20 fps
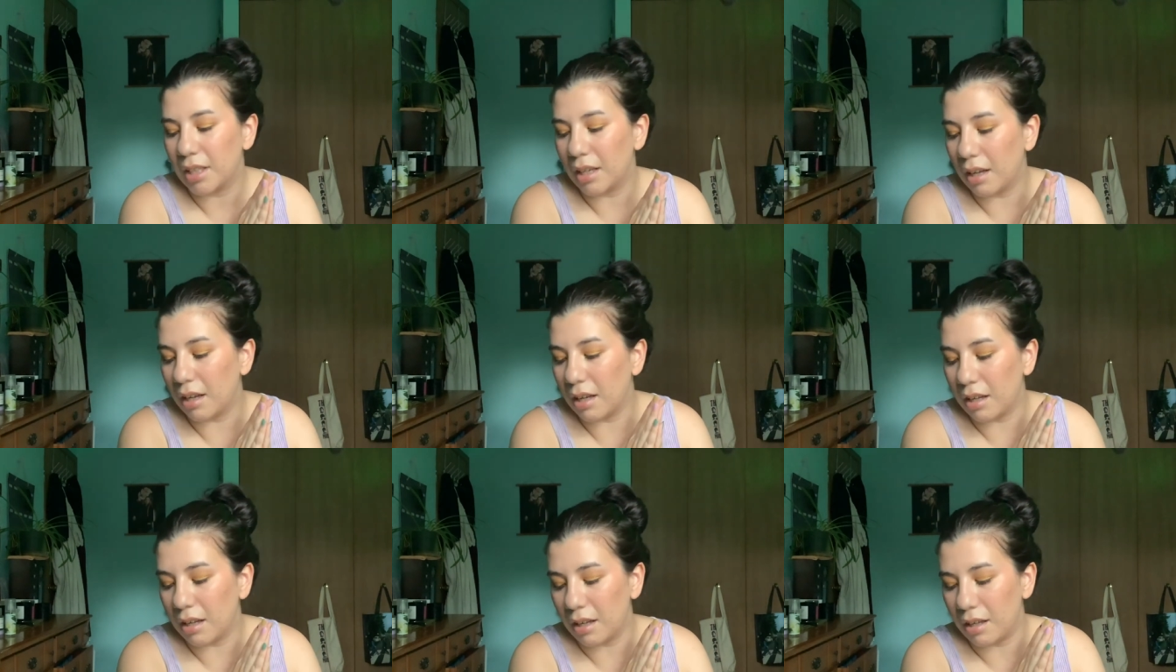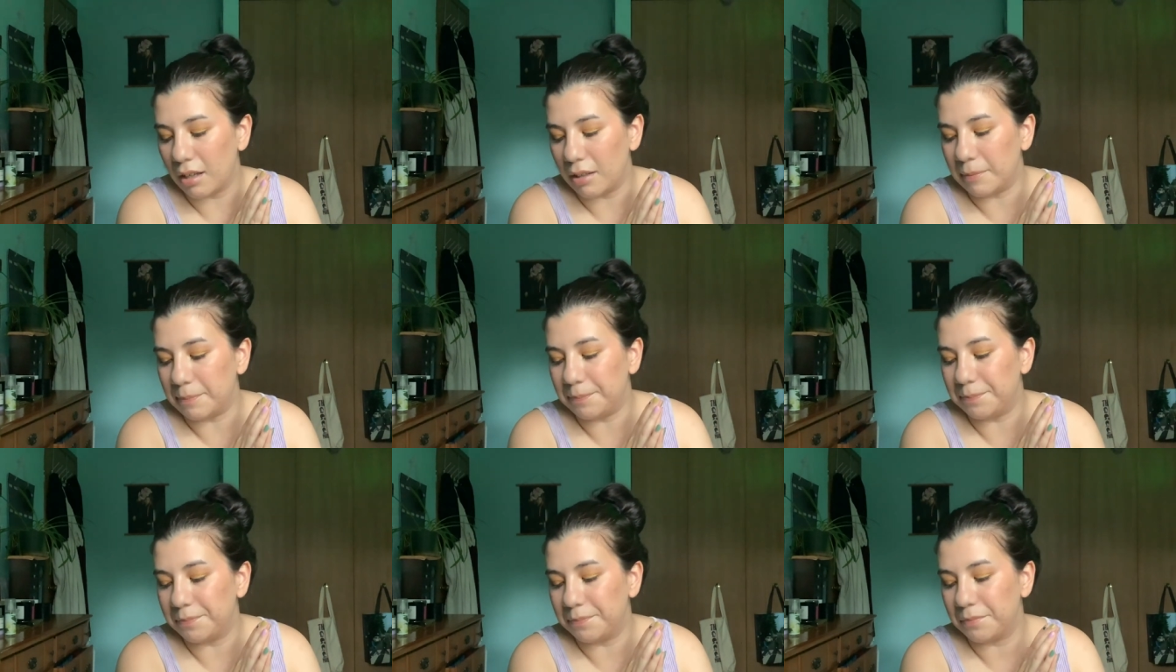
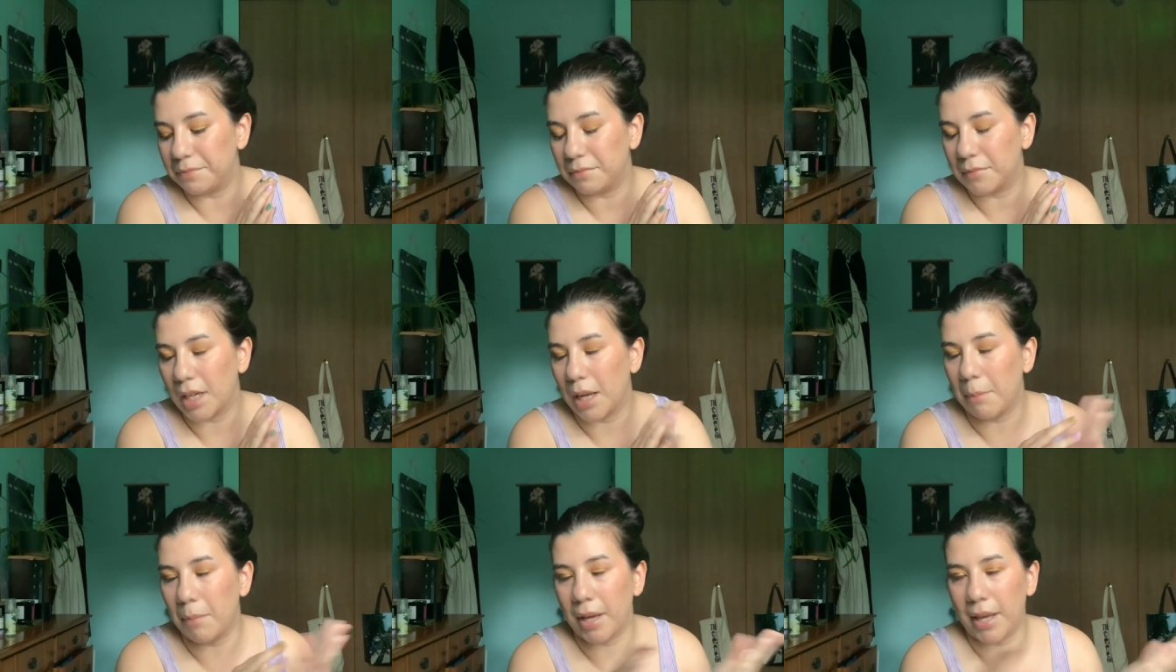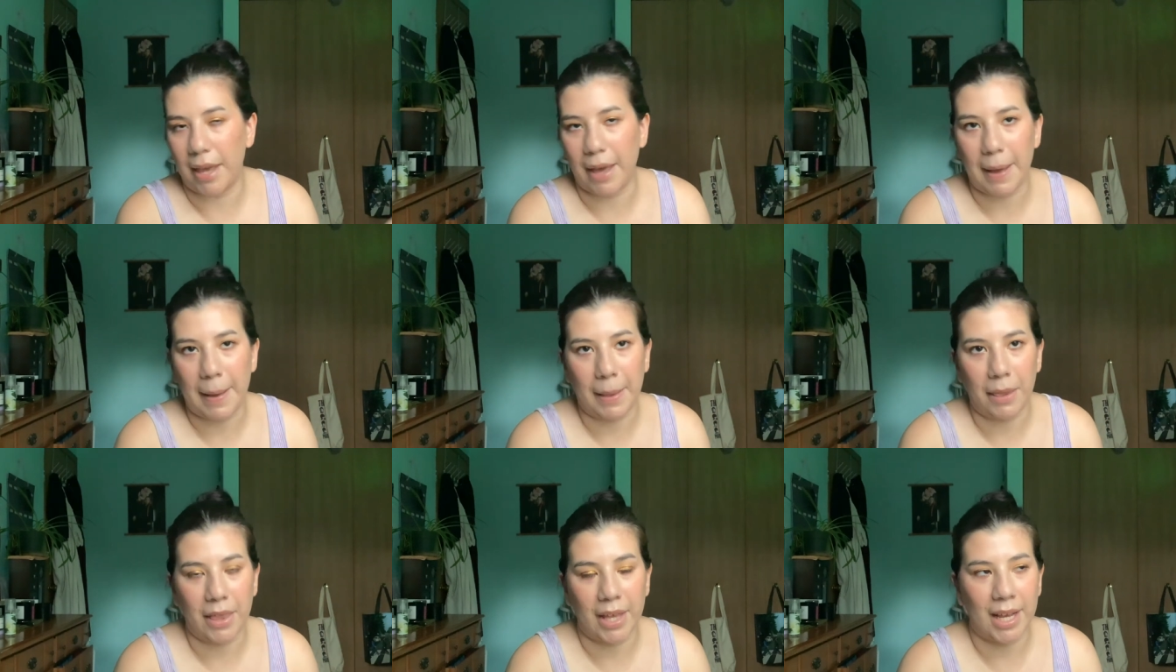Um, But
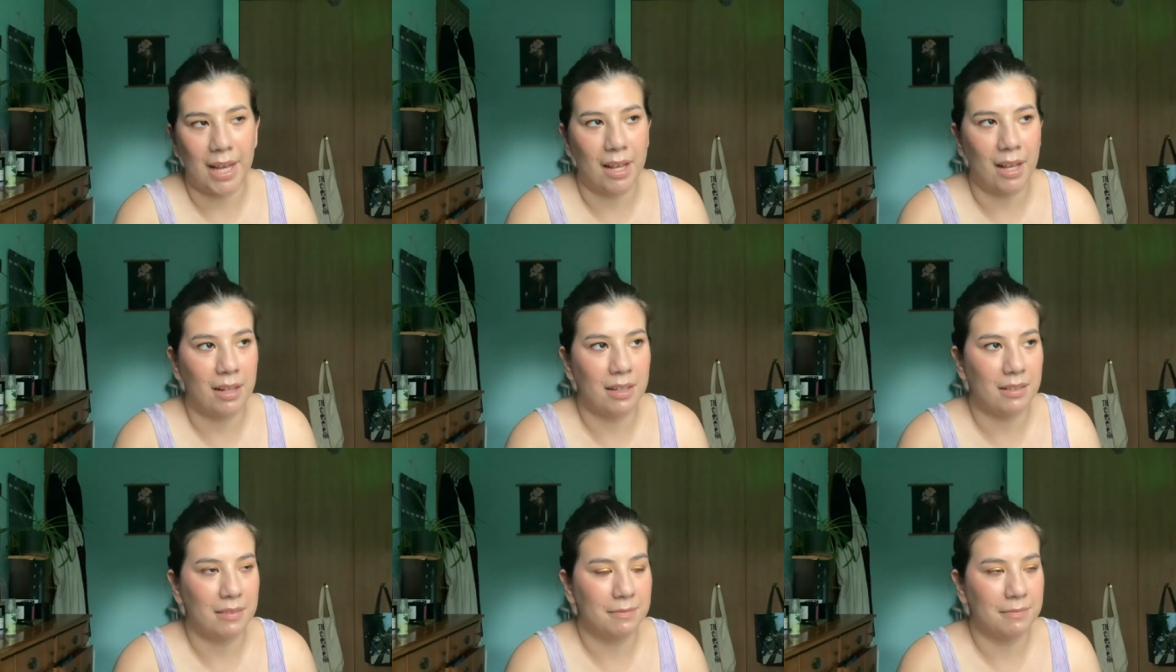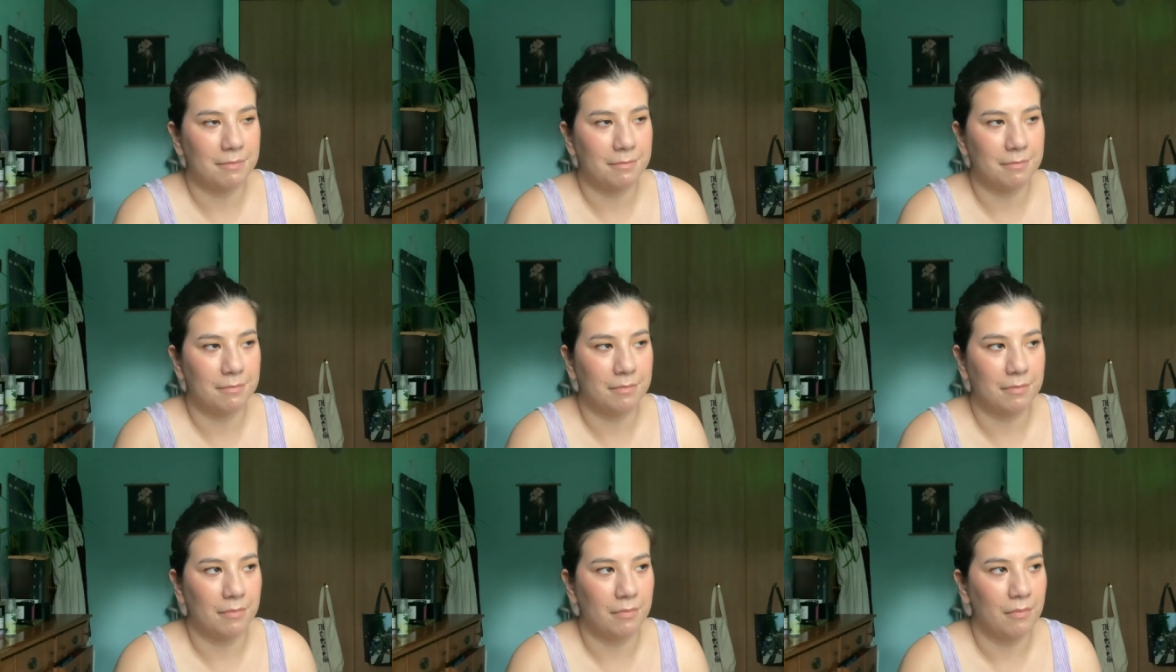yeah, that
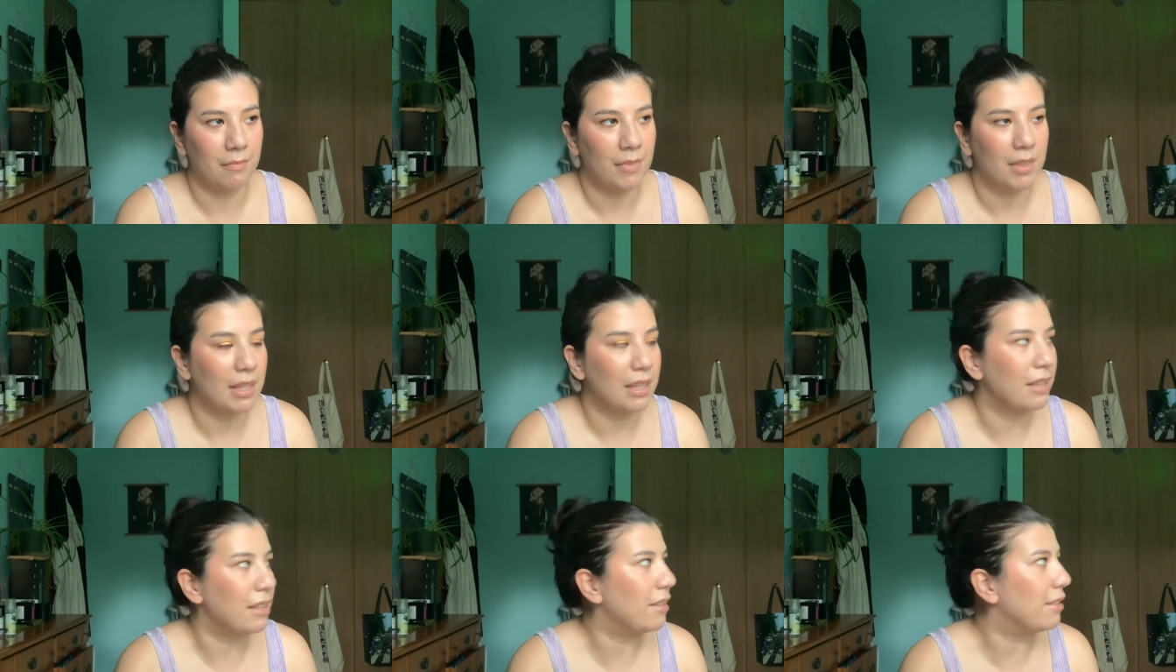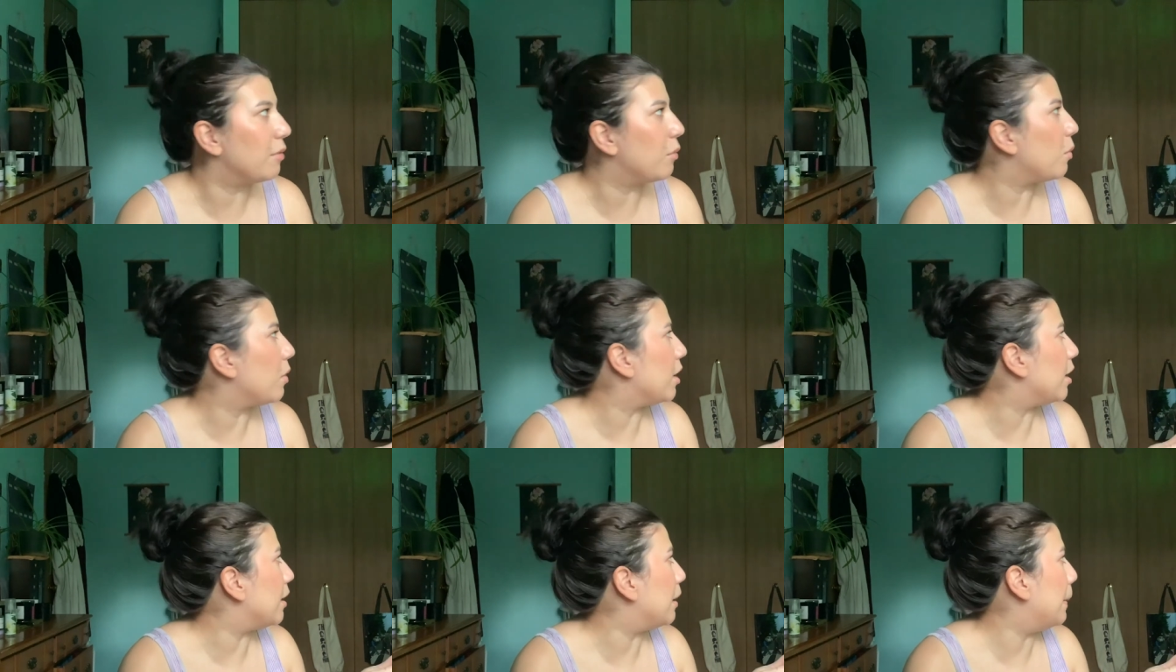is
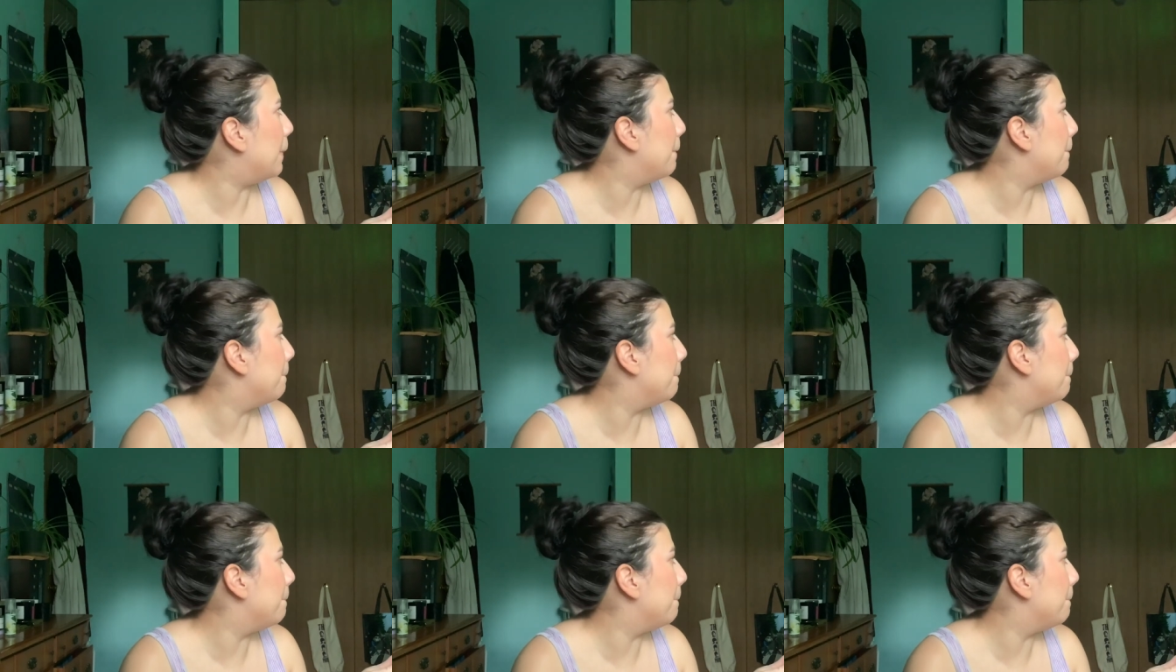what